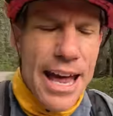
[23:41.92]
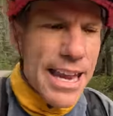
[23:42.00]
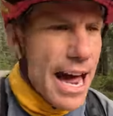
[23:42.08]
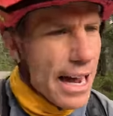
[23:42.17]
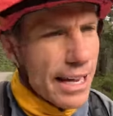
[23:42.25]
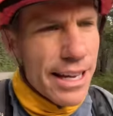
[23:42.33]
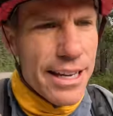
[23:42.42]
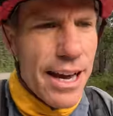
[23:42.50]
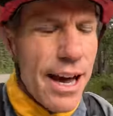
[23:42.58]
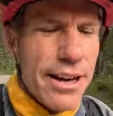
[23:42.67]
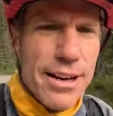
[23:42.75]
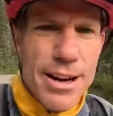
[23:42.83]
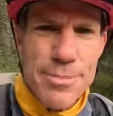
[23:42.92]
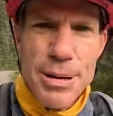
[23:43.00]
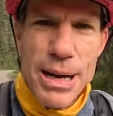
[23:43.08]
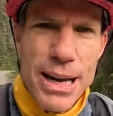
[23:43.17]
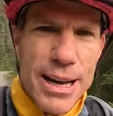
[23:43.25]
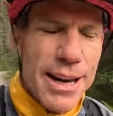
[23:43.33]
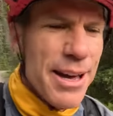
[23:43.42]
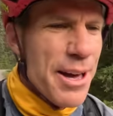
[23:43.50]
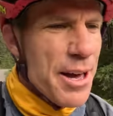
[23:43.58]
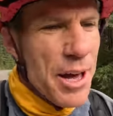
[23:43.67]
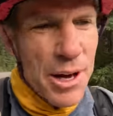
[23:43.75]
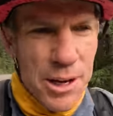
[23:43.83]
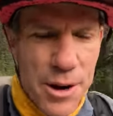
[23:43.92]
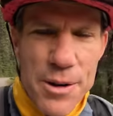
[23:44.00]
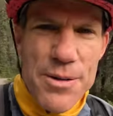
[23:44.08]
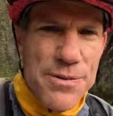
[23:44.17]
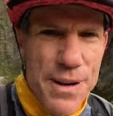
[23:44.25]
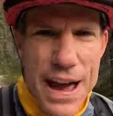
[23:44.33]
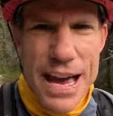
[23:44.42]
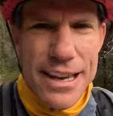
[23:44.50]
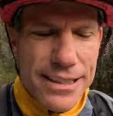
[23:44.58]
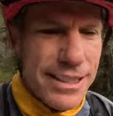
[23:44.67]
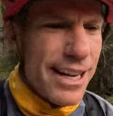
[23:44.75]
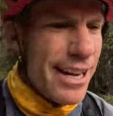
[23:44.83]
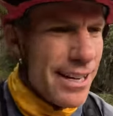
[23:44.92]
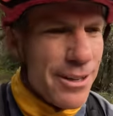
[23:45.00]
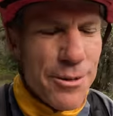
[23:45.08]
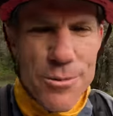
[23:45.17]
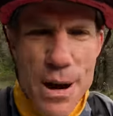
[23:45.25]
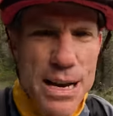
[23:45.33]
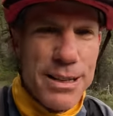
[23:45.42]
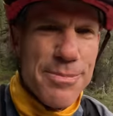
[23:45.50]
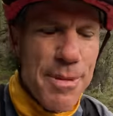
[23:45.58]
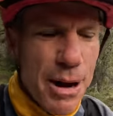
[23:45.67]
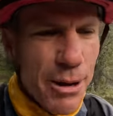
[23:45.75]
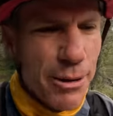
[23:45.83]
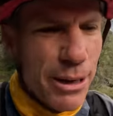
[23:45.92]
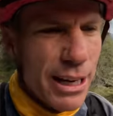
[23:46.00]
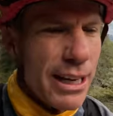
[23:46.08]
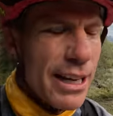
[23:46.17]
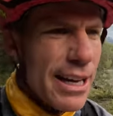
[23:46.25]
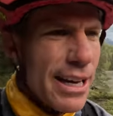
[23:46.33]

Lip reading: not get caught up, going fast, into race mode,